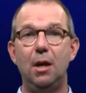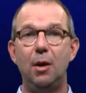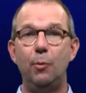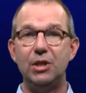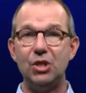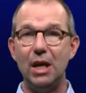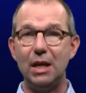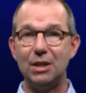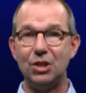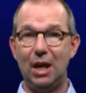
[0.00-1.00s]
We take
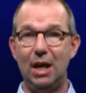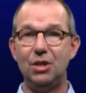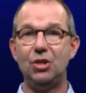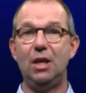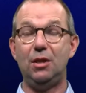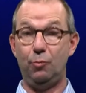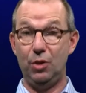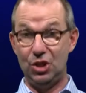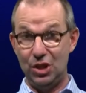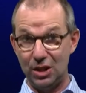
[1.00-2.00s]
as case that the
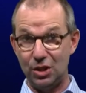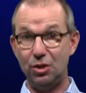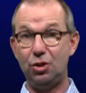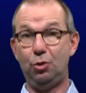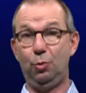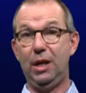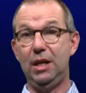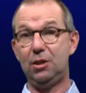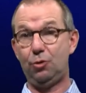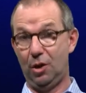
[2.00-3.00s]
resistance to
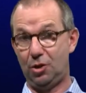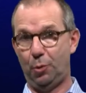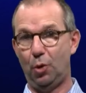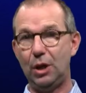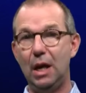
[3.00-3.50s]
heat transport